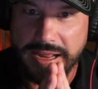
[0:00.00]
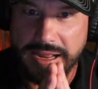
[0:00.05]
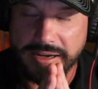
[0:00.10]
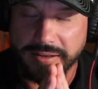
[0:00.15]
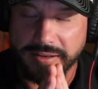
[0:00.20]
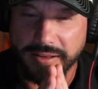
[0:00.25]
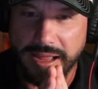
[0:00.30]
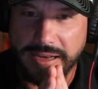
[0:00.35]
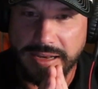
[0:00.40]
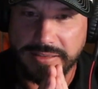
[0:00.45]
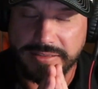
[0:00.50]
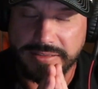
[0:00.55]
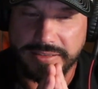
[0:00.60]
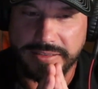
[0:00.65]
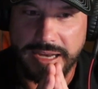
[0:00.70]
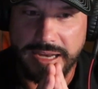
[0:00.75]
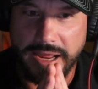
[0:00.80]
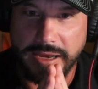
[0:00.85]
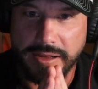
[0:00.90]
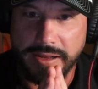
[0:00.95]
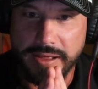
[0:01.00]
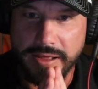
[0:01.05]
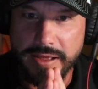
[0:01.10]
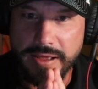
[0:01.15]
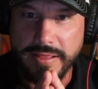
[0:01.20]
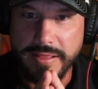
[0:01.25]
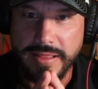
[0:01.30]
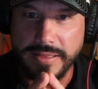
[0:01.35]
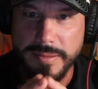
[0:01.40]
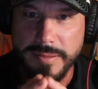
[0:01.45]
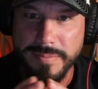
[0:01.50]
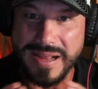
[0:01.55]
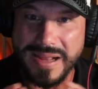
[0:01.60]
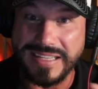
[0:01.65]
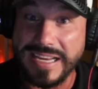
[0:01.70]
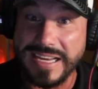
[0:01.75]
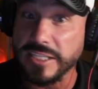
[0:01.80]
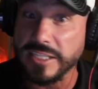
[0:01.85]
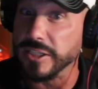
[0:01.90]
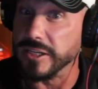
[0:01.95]
in a enlightened state, that the
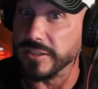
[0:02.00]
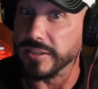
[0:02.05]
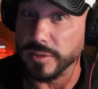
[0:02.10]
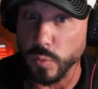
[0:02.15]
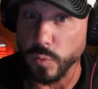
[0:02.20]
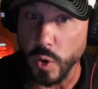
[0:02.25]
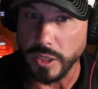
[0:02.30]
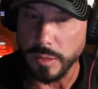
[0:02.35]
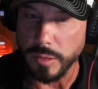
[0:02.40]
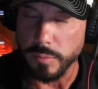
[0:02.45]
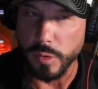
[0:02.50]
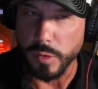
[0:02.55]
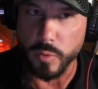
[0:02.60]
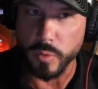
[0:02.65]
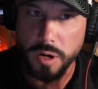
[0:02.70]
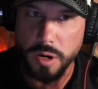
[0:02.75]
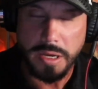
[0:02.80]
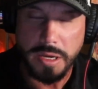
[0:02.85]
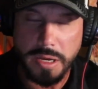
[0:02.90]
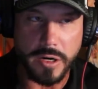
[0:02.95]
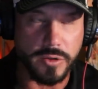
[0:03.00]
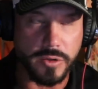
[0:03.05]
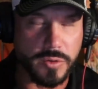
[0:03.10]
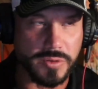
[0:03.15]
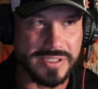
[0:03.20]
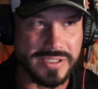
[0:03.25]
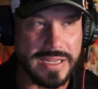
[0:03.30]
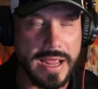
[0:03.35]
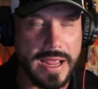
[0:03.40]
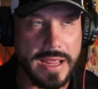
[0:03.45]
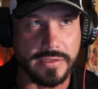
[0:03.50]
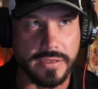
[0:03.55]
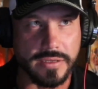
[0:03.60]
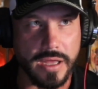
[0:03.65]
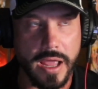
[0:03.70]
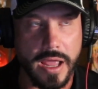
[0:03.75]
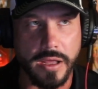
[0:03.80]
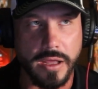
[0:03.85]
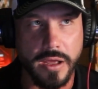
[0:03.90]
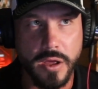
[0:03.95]
meditation isn't working. But what I'm hearing you say is
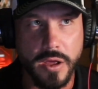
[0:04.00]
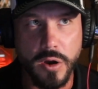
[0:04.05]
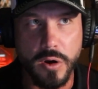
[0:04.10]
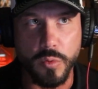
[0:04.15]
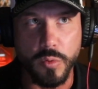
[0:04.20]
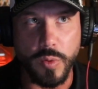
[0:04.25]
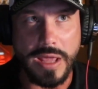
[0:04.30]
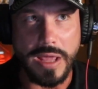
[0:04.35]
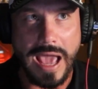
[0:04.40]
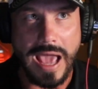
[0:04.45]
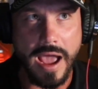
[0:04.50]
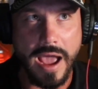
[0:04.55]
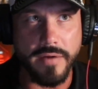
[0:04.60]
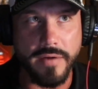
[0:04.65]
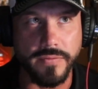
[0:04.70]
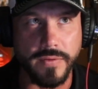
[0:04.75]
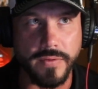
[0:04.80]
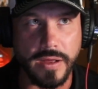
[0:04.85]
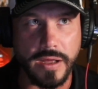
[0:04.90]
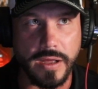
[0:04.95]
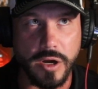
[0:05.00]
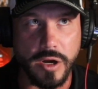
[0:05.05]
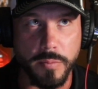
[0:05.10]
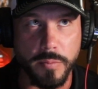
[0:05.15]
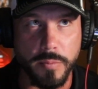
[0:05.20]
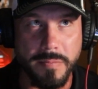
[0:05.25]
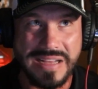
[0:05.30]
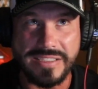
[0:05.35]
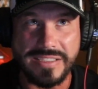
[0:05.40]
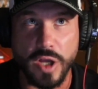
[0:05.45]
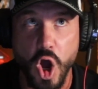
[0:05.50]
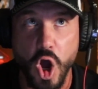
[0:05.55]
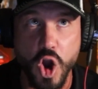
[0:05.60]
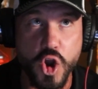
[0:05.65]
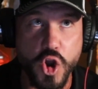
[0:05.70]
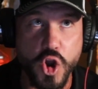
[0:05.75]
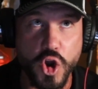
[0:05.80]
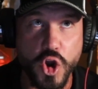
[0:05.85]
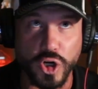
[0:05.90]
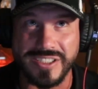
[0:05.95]
like, we have a
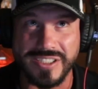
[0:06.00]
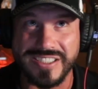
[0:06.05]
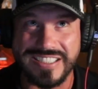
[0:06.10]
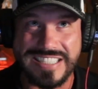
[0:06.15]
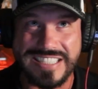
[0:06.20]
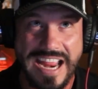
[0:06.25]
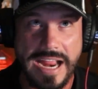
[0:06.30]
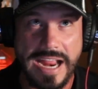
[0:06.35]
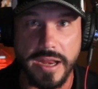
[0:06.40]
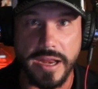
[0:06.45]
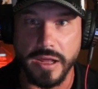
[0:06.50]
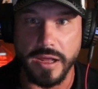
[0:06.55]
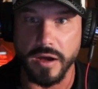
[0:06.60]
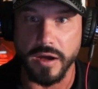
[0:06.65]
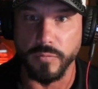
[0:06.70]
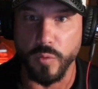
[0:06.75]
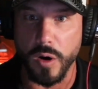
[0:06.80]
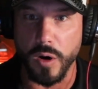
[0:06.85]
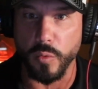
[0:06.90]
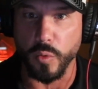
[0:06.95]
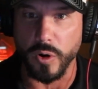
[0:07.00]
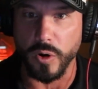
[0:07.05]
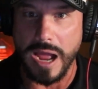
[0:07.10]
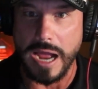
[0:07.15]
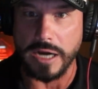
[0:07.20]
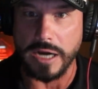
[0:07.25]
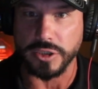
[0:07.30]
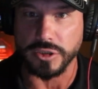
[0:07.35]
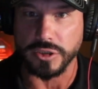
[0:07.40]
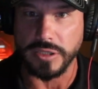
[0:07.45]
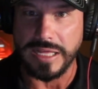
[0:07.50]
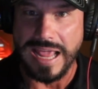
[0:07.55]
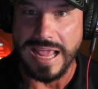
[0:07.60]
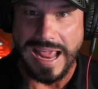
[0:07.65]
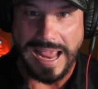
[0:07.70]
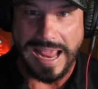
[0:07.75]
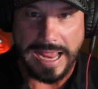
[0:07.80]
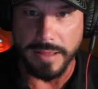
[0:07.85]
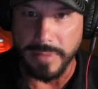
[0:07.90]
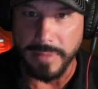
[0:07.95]
misunderstanding of what we're actually
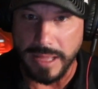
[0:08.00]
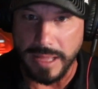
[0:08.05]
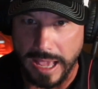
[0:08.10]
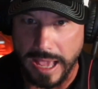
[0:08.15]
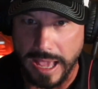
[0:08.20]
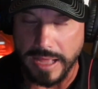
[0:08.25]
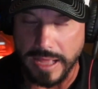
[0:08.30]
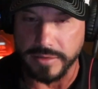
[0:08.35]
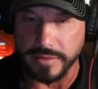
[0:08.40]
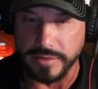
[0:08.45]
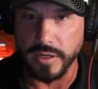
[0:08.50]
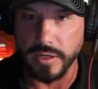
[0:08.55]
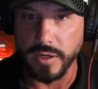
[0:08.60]
aiming at